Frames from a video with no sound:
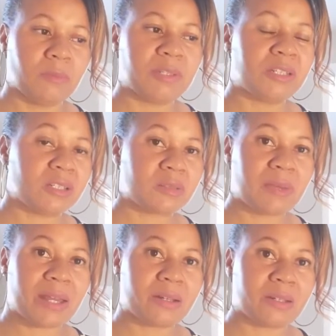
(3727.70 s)
But it doesn't
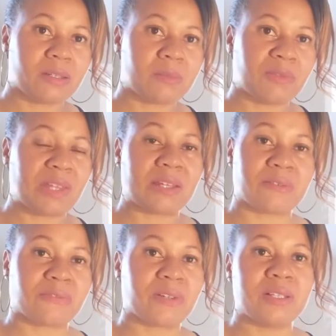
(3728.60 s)
matter to them if they
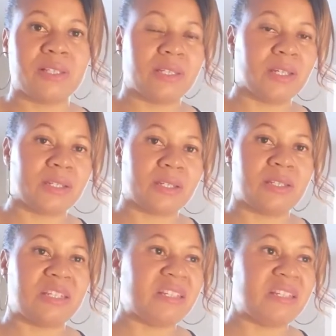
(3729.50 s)
can freely get it